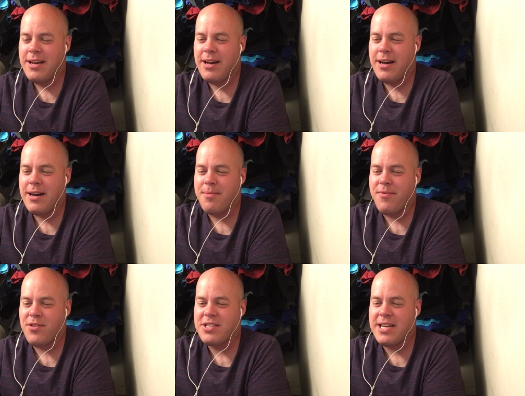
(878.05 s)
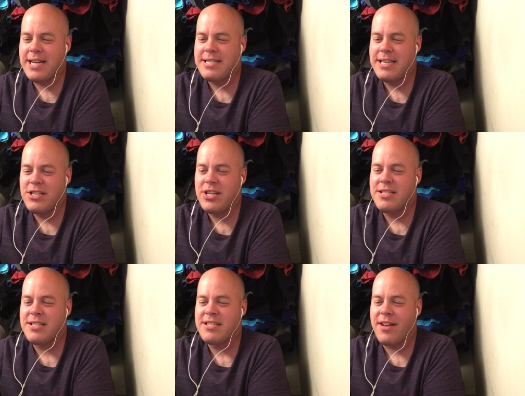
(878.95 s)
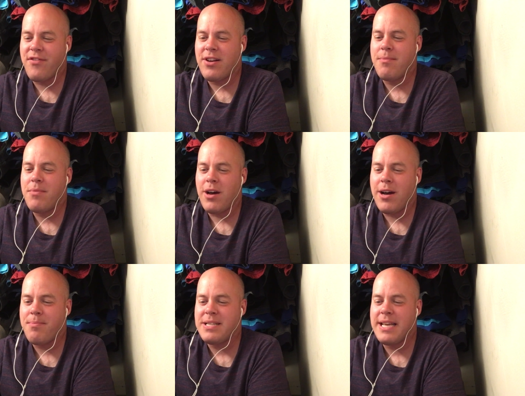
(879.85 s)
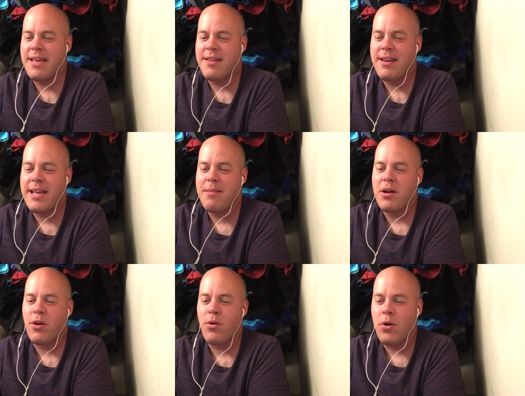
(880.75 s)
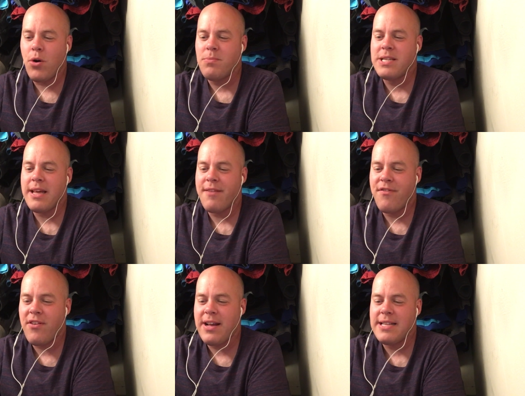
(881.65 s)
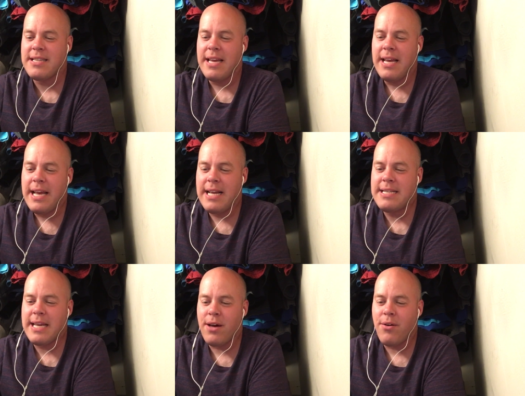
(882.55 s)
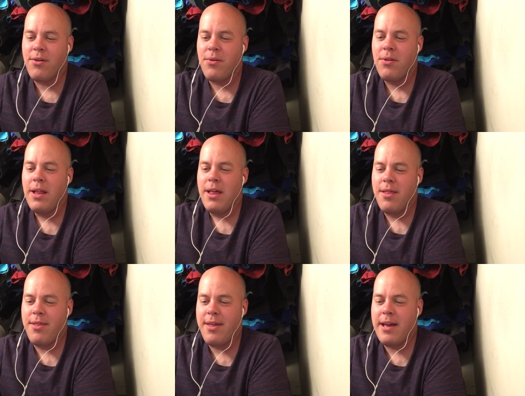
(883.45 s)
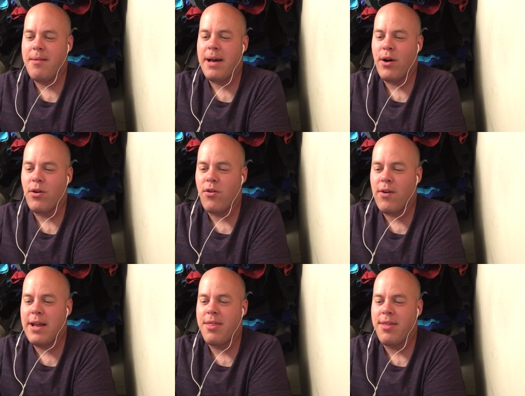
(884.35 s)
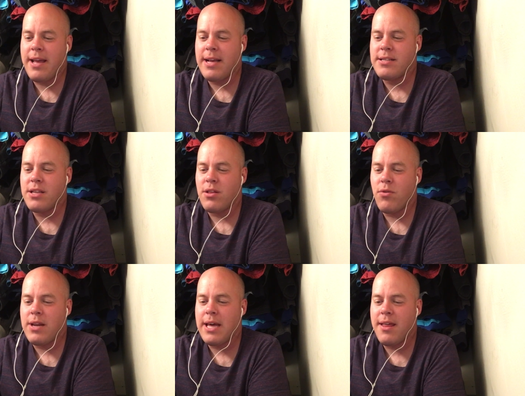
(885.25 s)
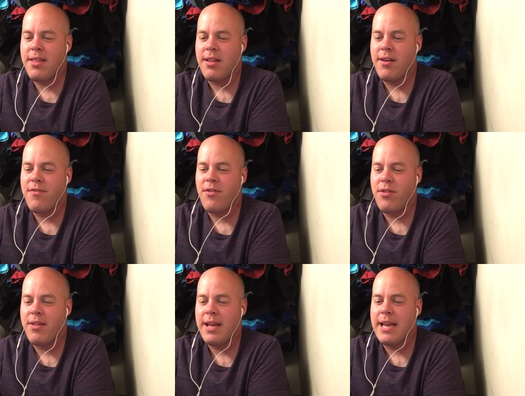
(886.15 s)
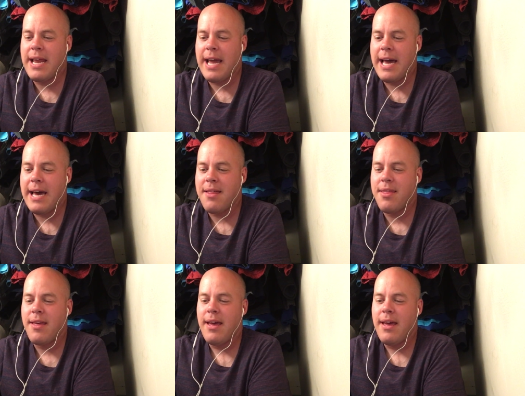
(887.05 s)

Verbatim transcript: Um, verse 19, Jesus suffered him not, but saith unto him, Go home to thy friends and tell them how great things the Lord hath done for thee and hath